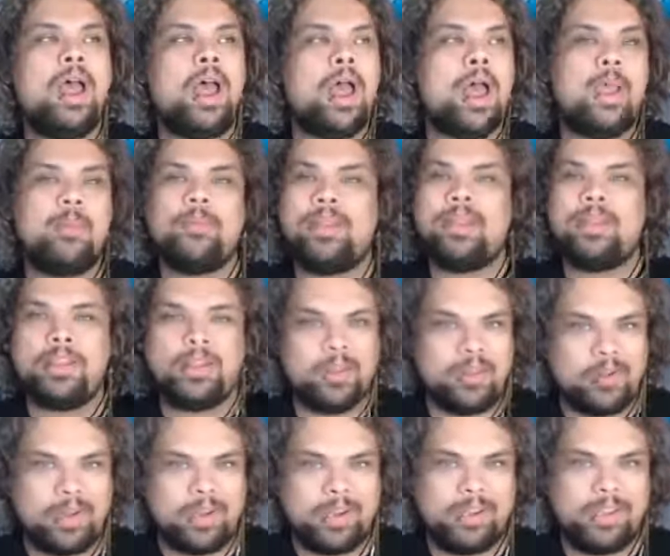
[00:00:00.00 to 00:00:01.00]
I'm not
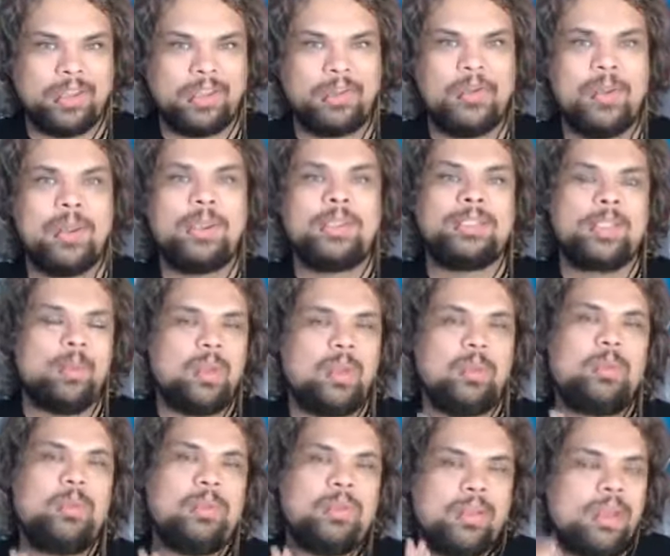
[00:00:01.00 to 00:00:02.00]
ignoring you. Some
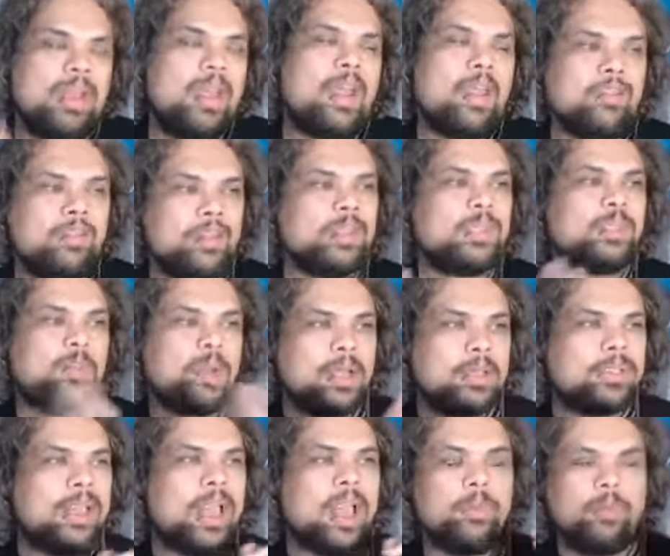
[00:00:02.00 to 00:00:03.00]
people have
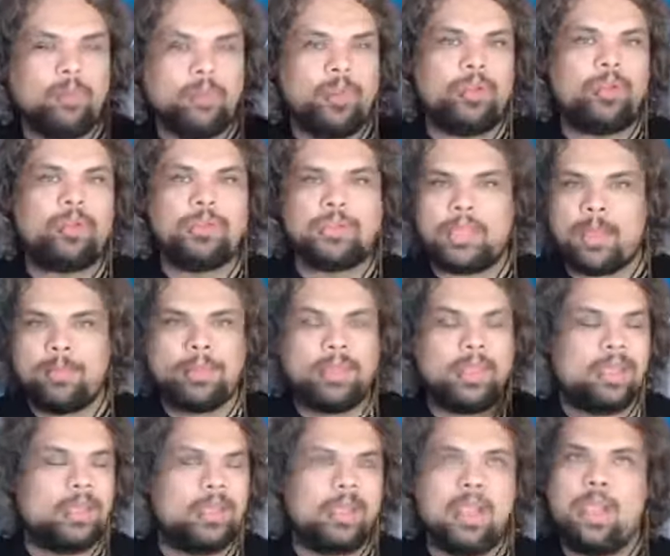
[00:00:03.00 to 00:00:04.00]
expressed that I'm rude or
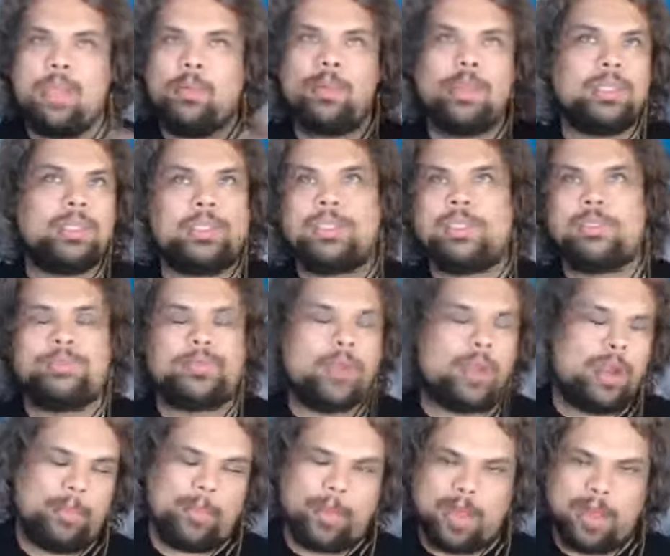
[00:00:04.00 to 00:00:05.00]
something, which is
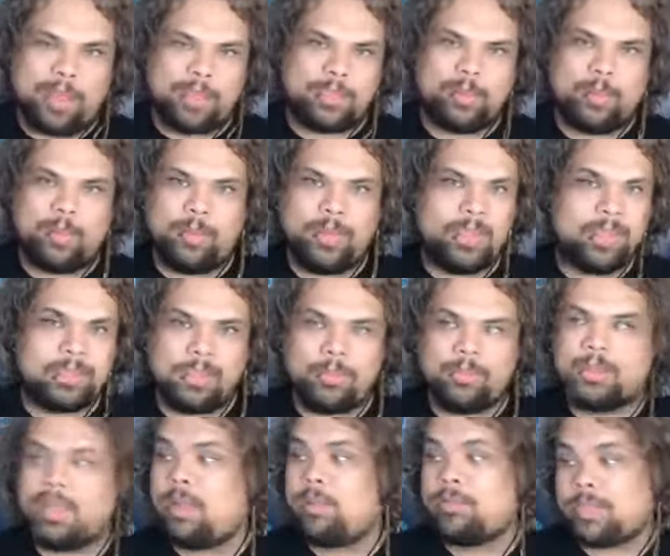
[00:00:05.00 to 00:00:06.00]
very possible, because
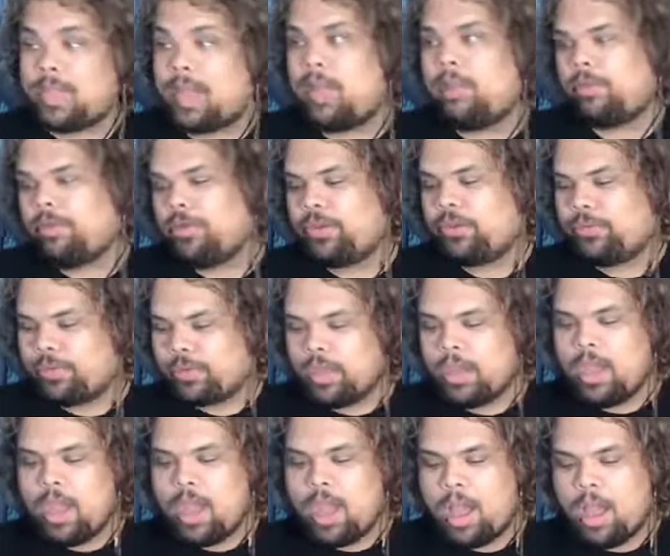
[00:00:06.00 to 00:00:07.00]
sometimes I'm rude.
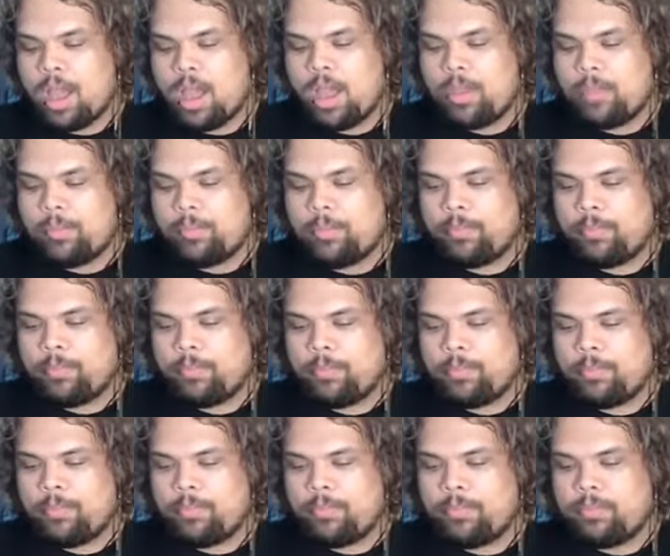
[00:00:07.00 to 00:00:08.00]

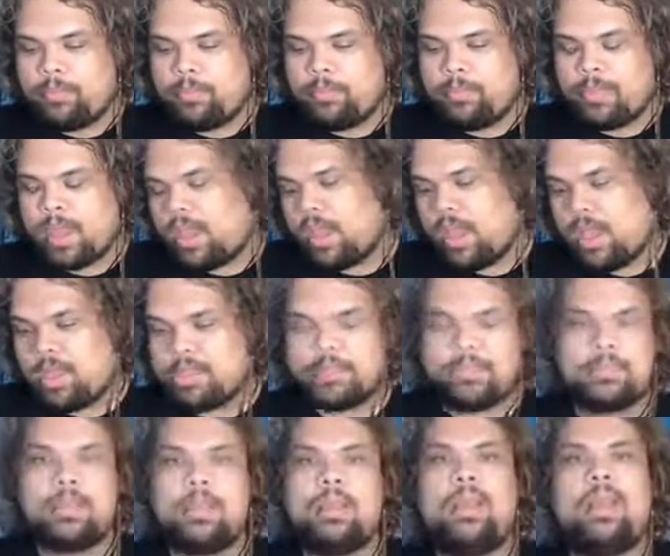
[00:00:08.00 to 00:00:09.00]
I guess.